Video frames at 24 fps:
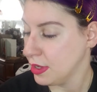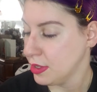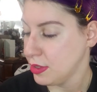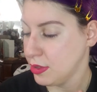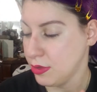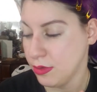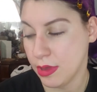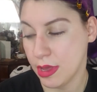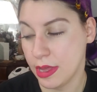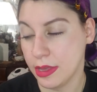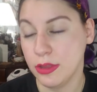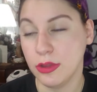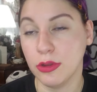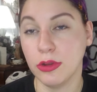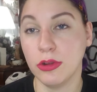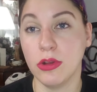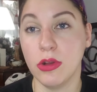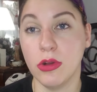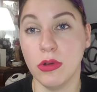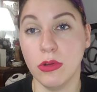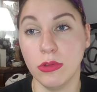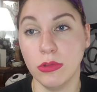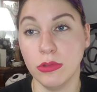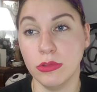You got your
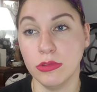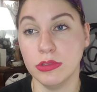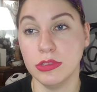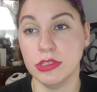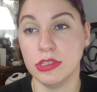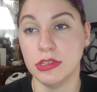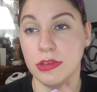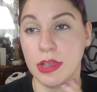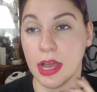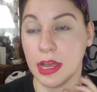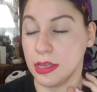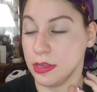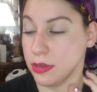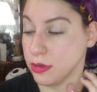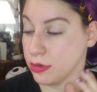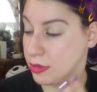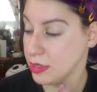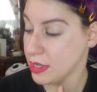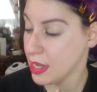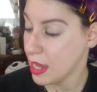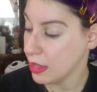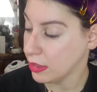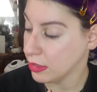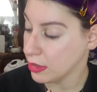golds, you got your
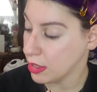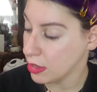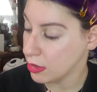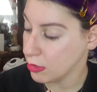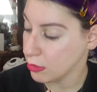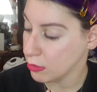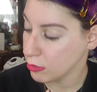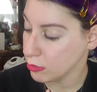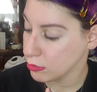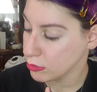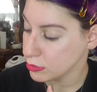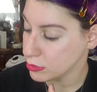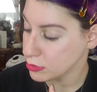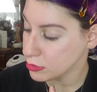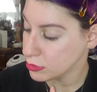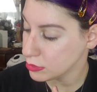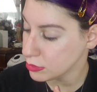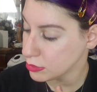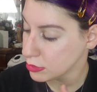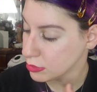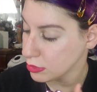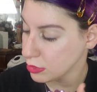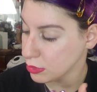yellows,